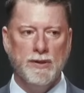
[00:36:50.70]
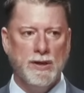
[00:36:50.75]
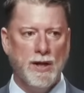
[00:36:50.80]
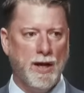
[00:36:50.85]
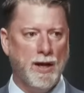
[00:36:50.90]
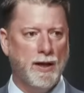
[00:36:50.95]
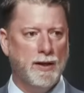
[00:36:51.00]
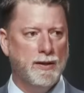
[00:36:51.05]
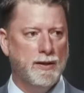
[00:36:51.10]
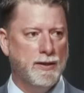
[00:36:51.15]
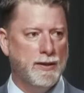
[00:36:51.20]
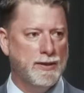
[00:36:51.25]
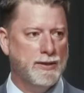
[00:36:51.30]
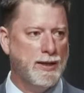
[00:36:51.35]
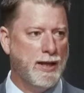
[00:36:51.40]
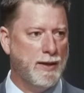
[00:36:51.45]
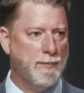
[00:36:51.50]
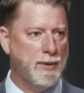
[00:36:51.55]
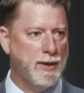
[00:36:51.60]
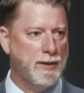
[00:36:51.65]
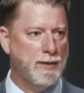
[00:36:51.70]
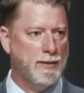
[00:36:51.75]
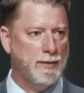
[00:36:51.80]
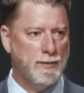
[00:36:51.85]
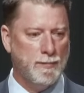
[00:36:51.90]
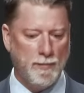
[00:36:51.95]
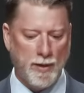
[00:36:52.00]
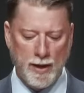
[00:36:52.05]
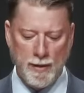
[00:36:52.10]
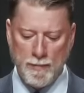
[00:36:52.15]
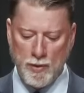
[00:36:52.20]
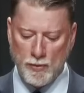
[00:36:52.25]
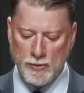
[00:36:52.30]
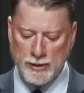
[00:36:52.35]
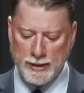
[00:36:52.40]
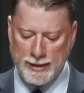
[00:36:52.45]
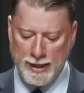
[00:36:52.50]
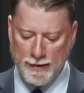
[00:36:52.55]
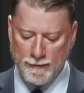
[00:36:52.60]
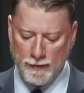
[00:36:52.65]
God his enemy by
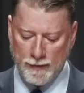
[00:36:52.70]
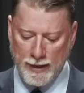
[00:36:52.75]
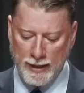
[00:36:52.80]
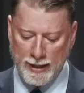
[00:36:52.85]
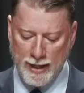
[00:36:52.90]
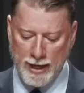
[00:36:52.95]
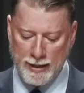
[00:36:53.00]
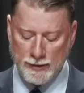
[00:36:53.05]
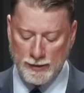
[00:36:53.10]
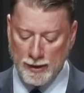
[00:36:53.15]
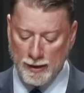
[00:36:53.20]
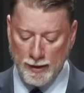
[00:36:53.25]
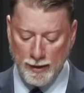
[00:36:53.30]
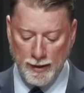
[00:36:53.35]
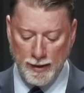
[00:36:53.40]
opposing David in that case.